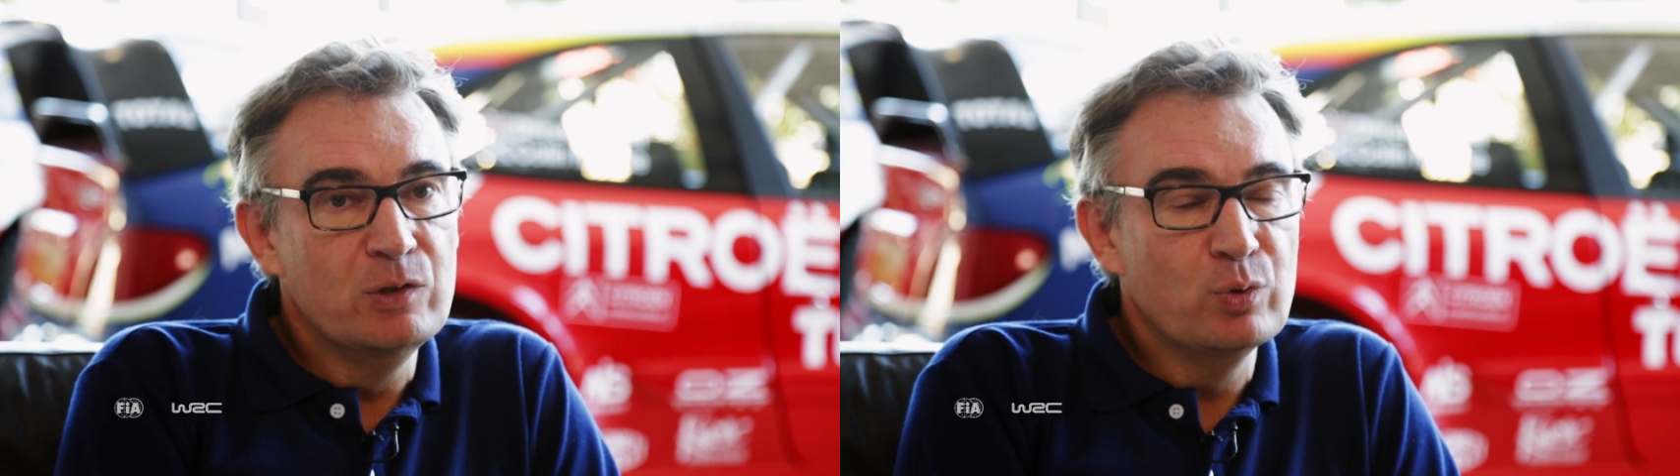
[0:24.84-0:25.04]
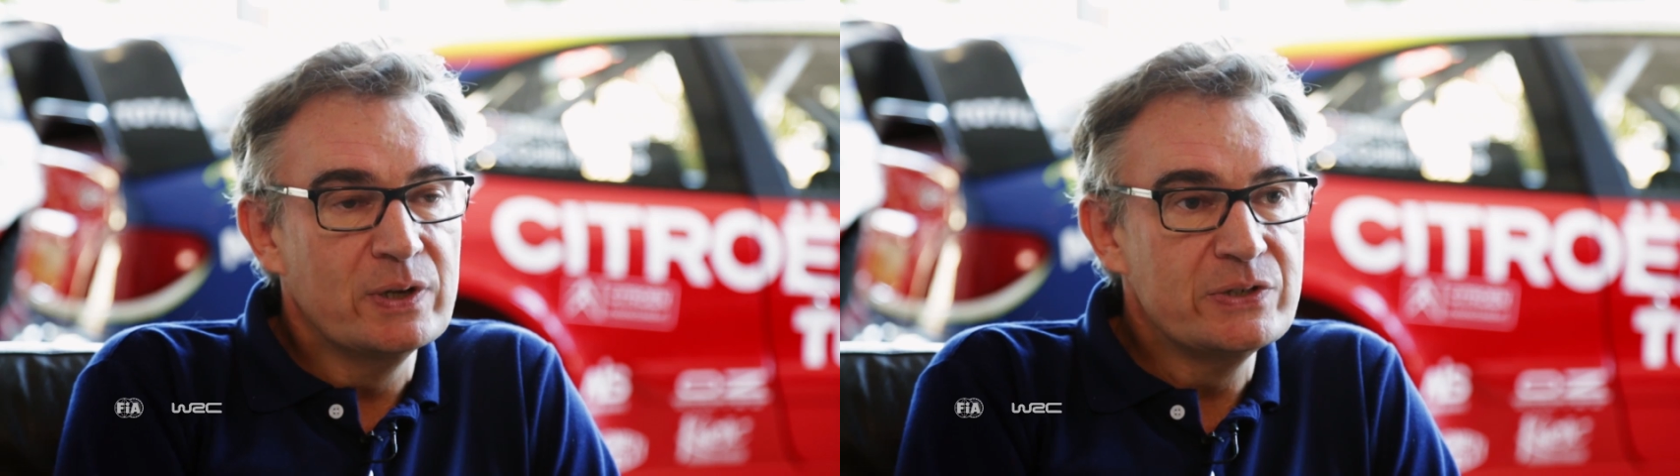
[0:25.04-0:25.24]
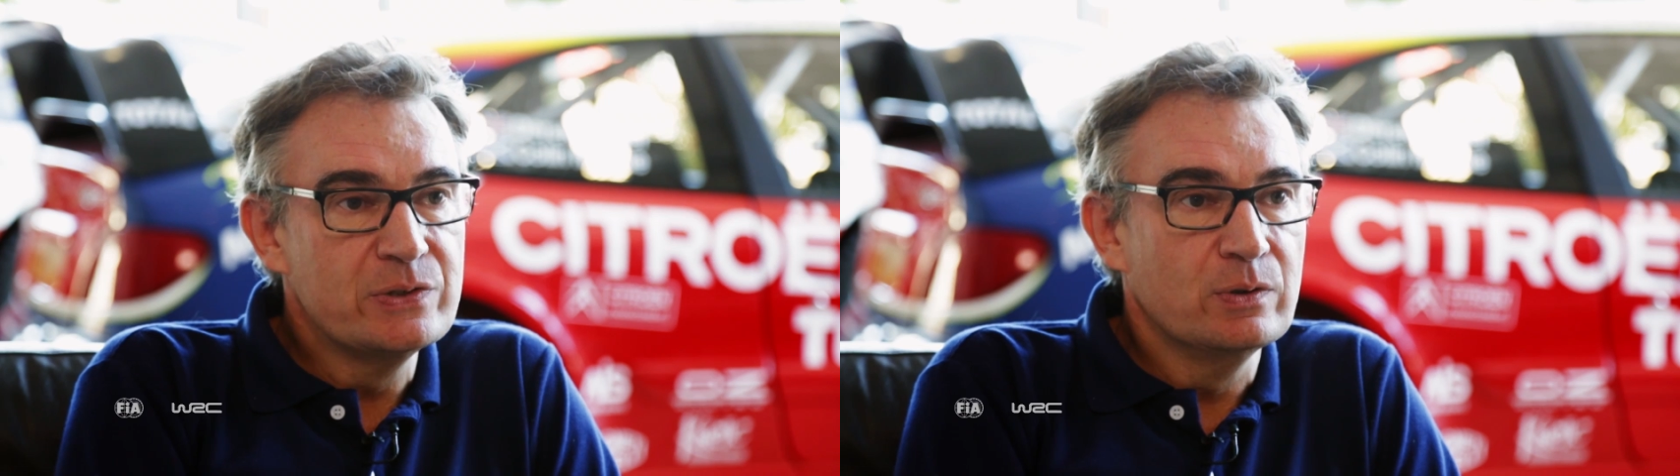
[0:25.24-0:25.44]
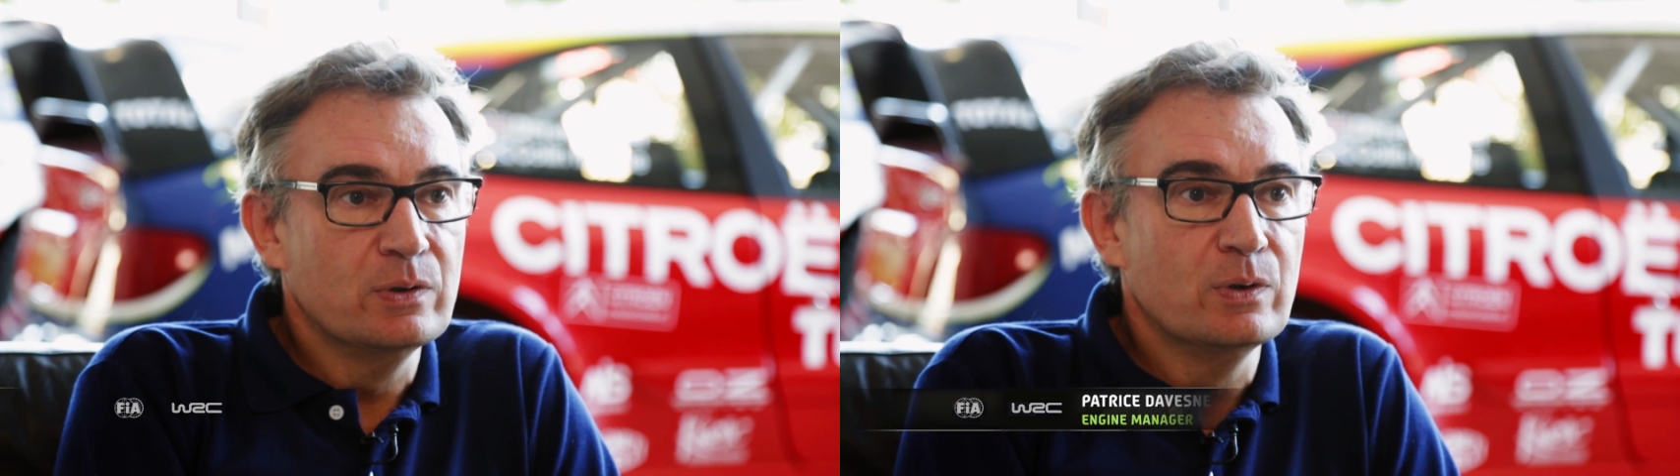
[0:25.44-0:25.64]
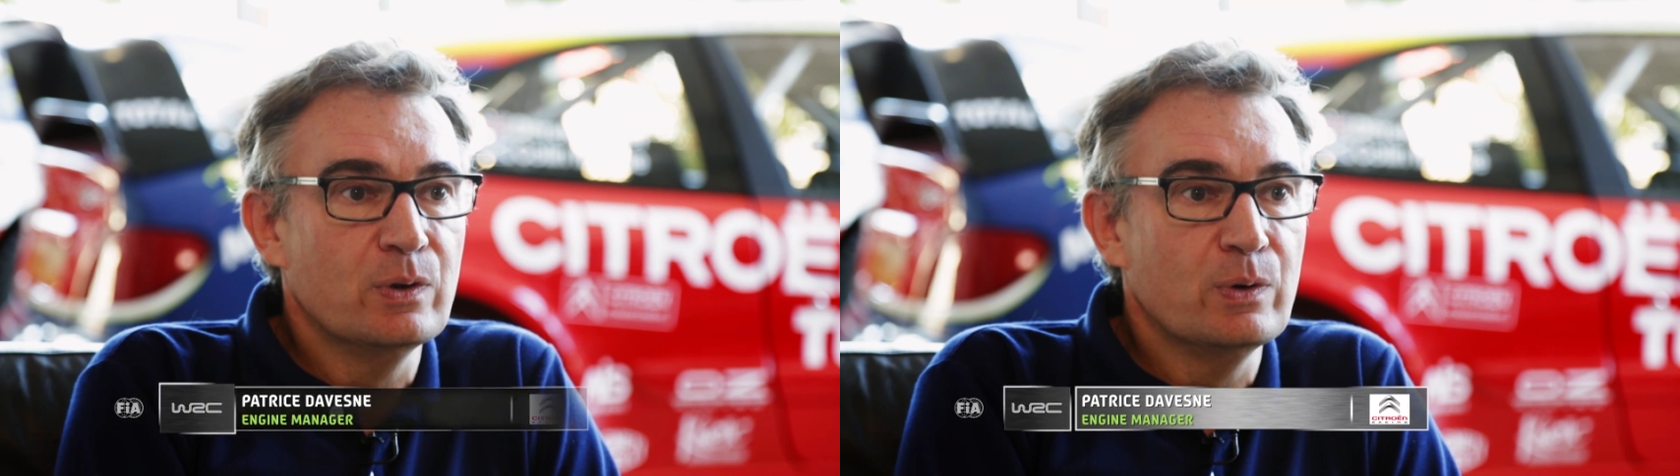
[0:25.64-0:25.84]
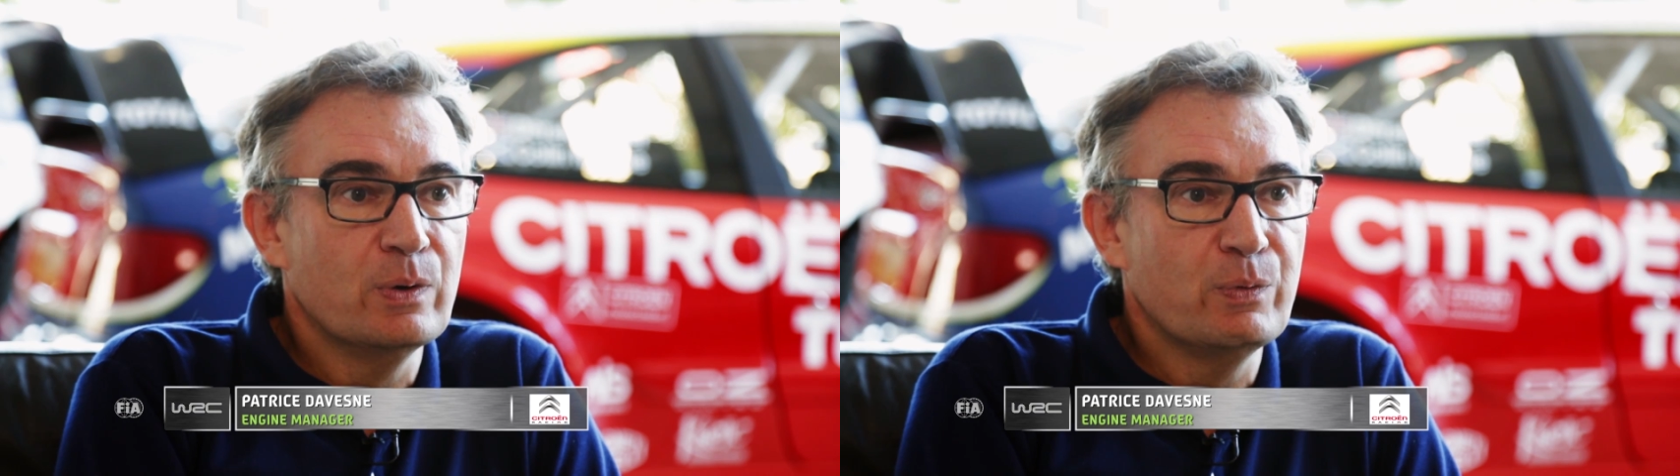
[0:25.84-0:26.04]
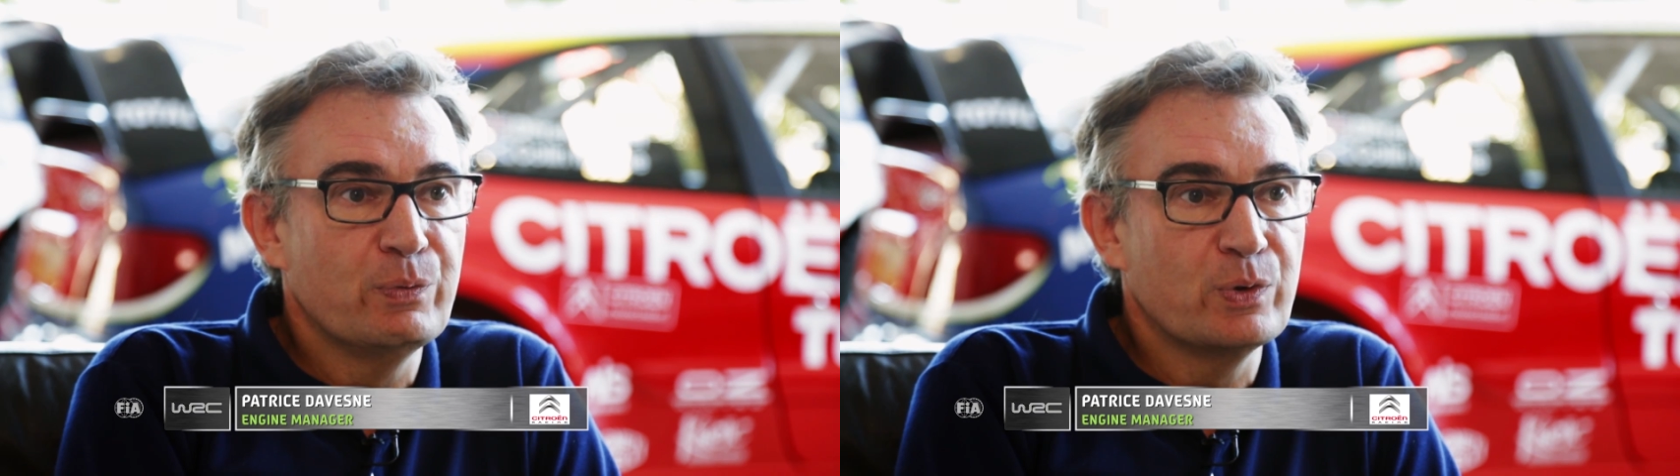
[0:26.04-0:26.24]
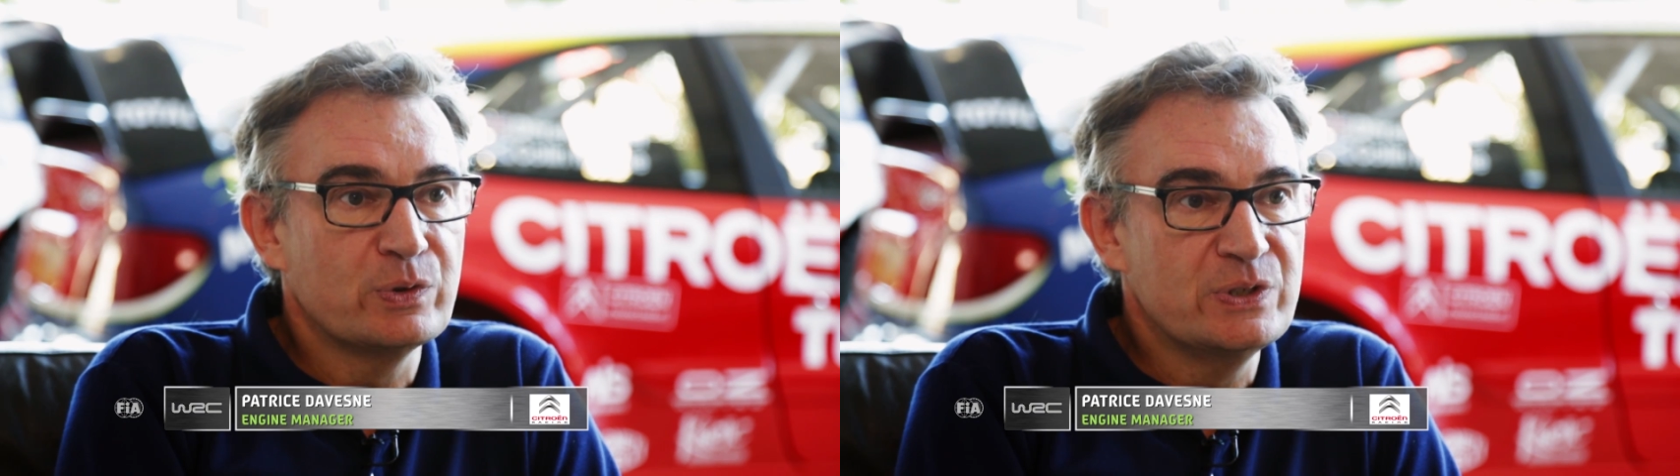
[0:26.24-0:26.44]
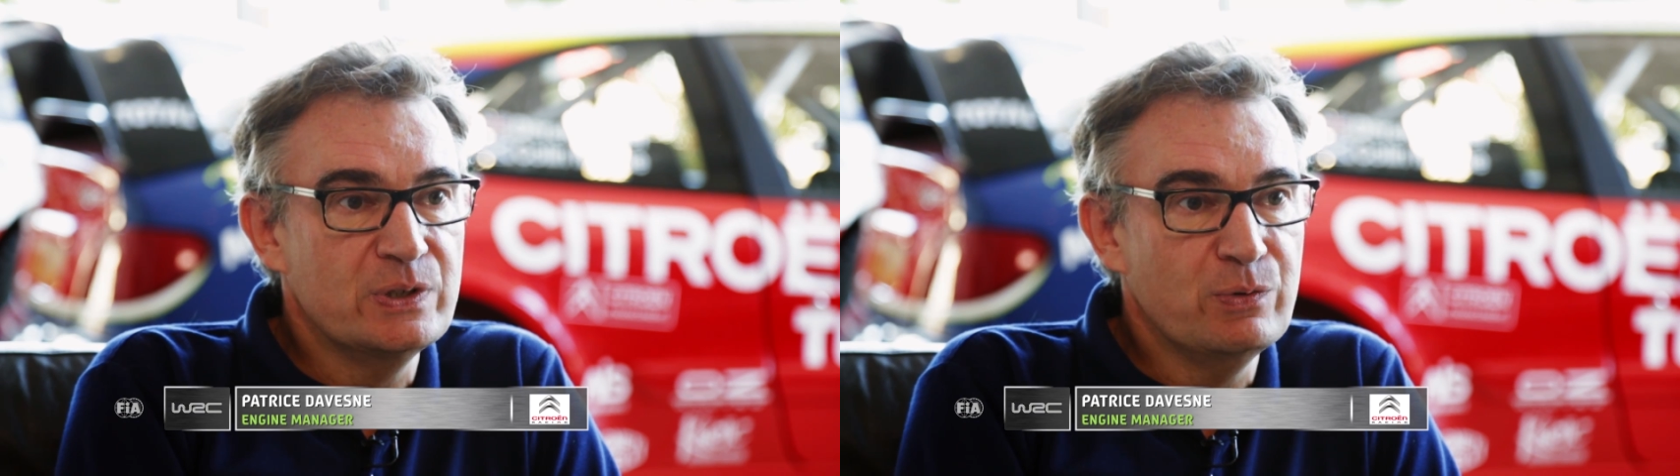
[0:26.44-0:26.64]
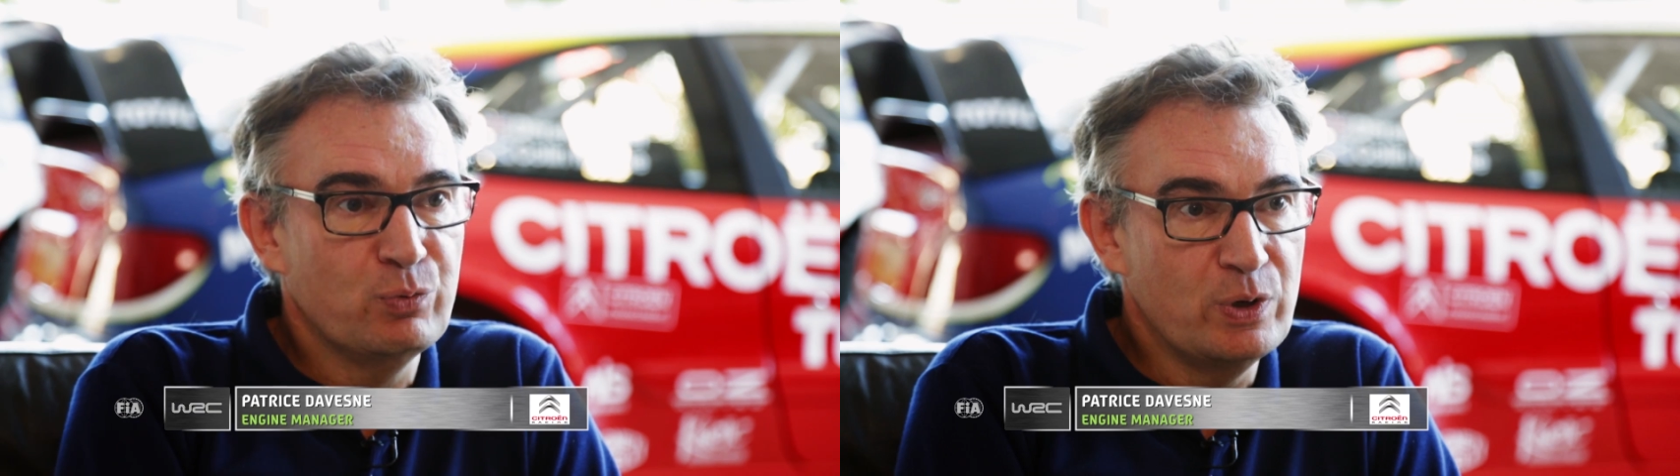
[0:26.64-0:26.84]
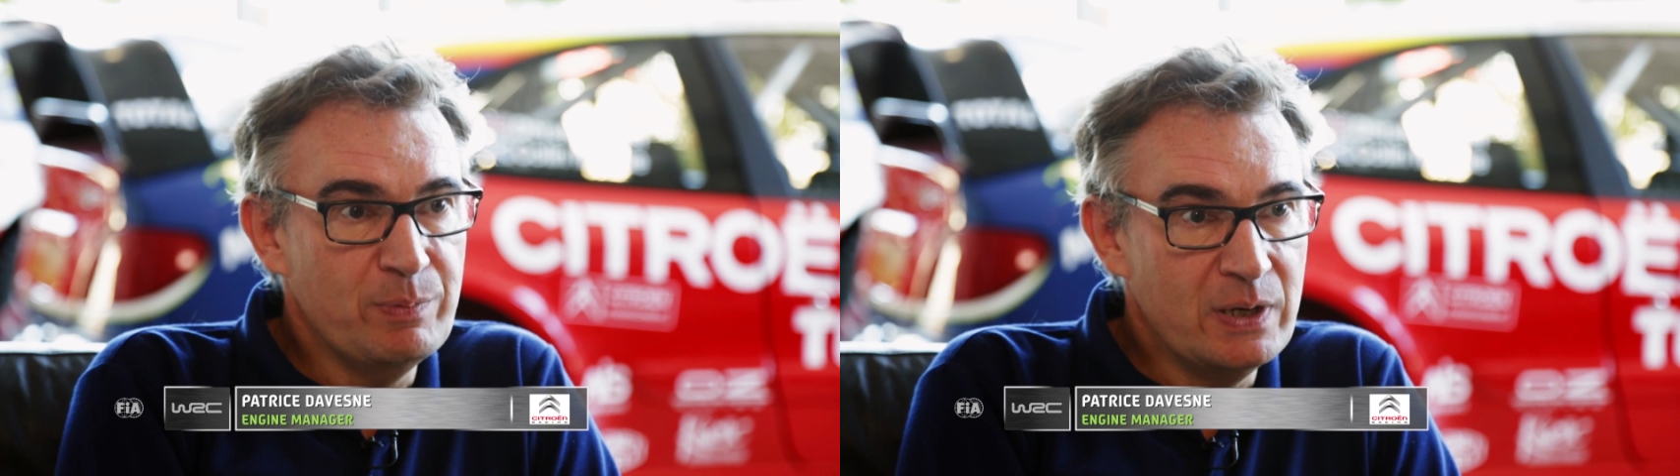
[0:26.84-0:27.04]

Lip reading: It was 33